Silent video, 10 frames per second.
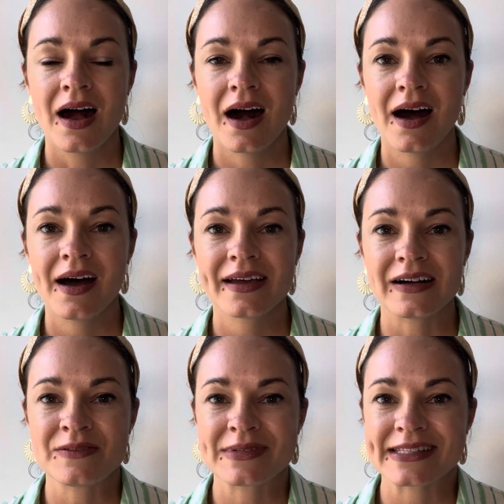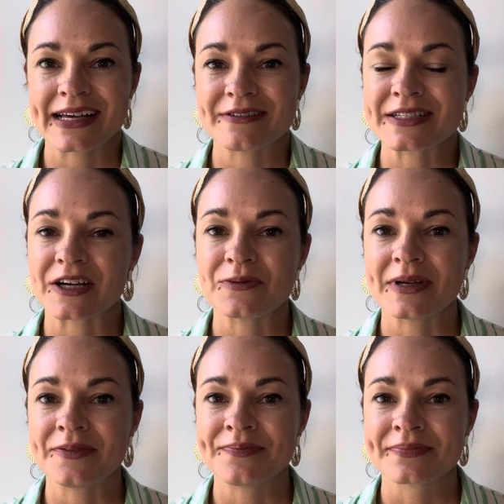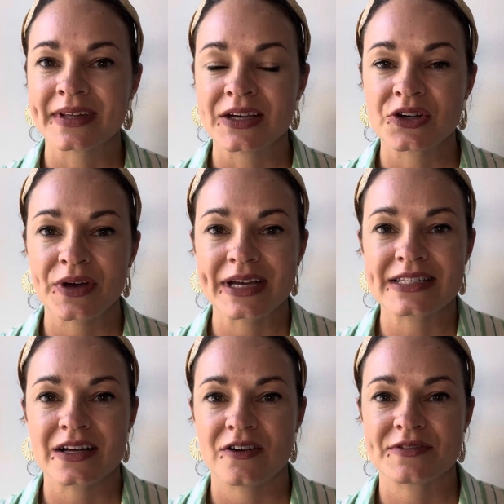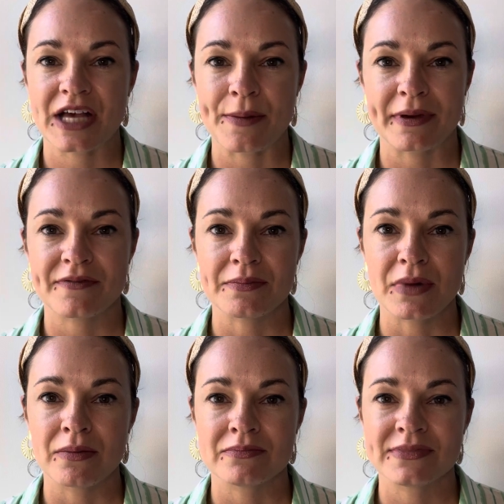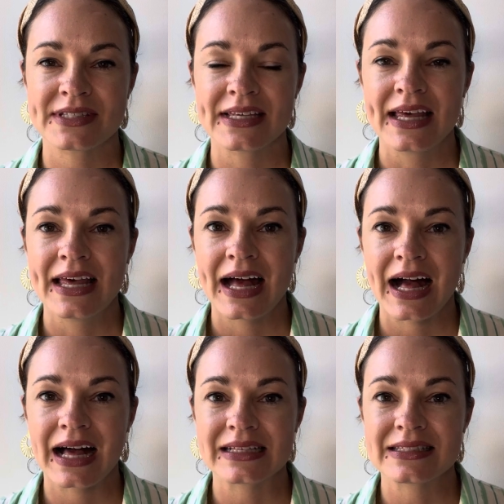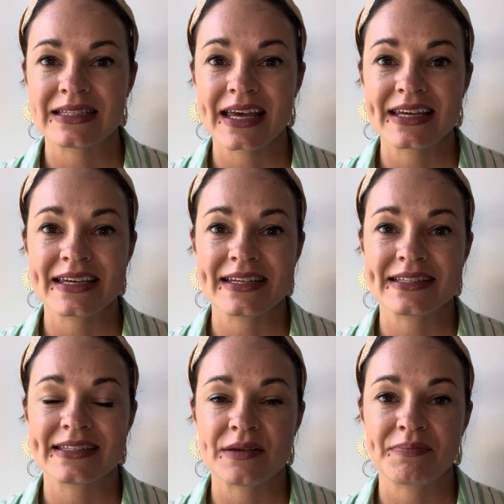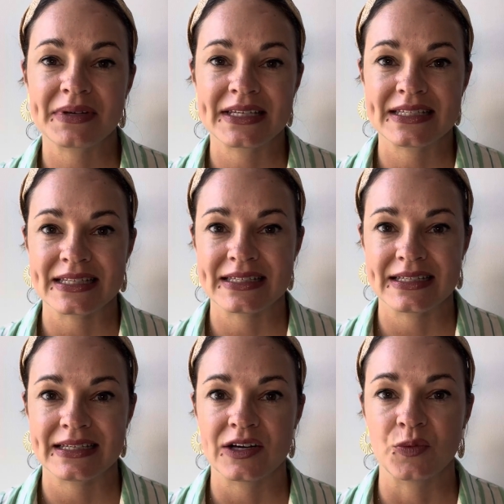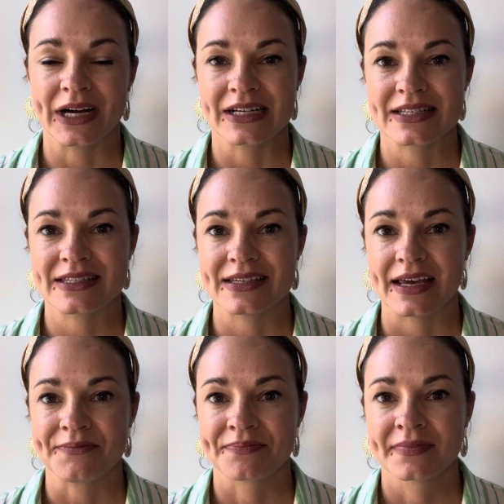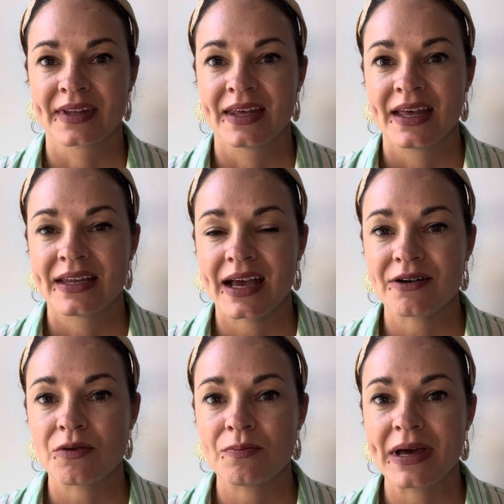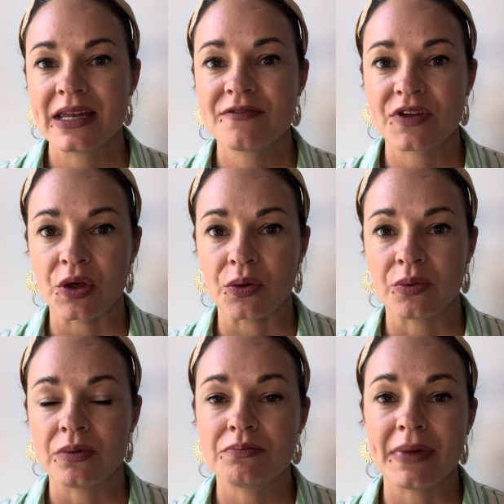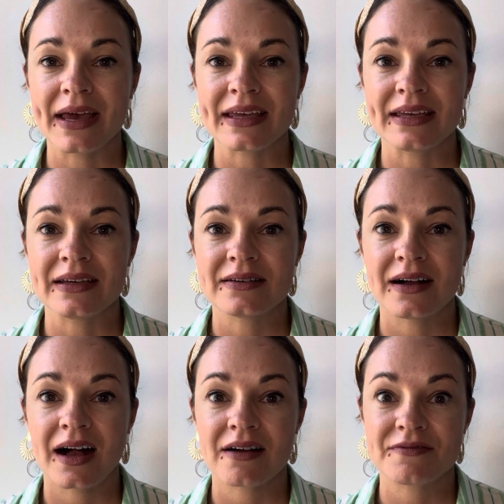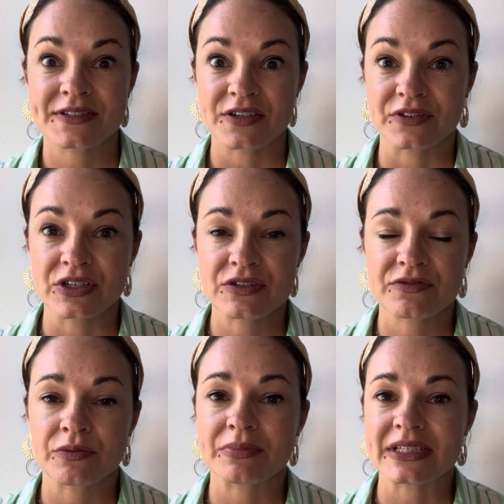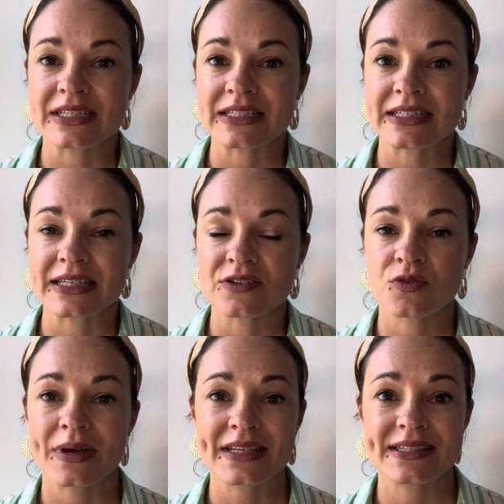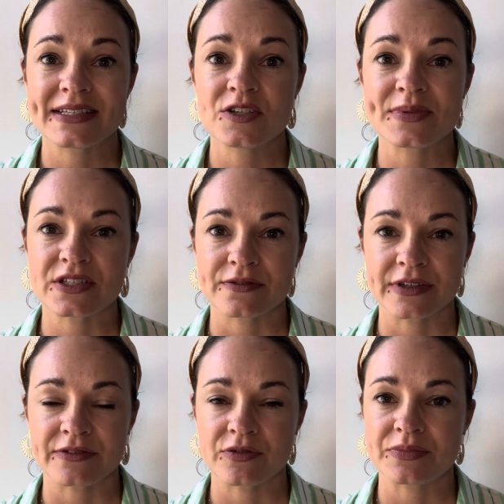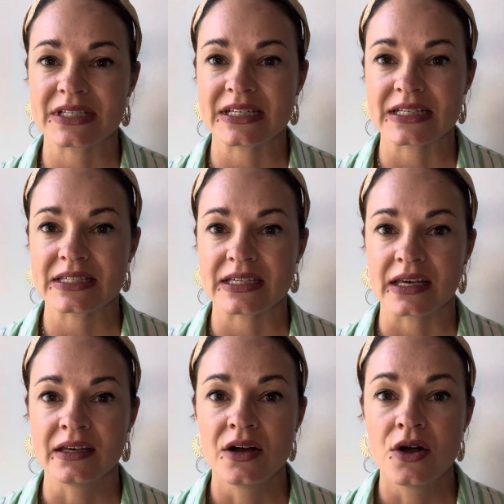Hi, I'm Sarah Tobin, creator of Tapping for Mums, and today is PTSD Awareness Day. Now, many of you may have suffered from PTSD or may still be suffering from PTSD,